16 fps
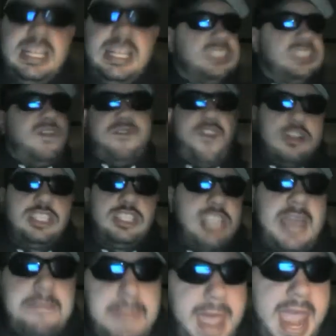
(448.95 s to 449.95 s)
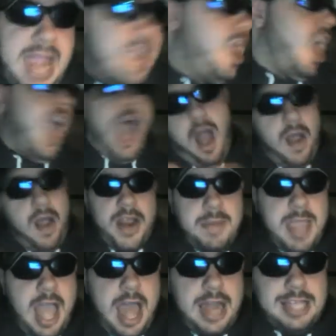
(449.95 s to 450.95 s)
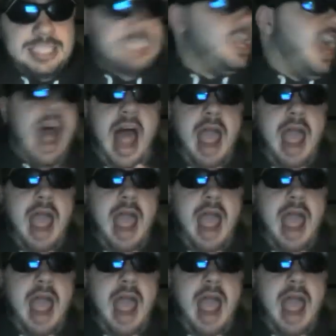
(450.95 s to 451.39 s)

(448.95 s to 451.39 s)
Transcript: That's his first game back. I'm gonna be honest.